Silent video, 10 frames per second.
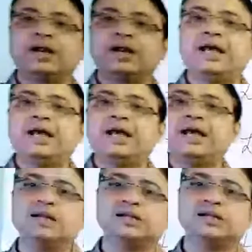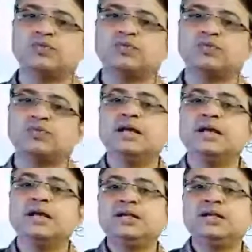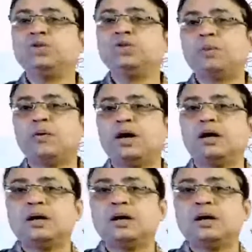n minus 1 e to the power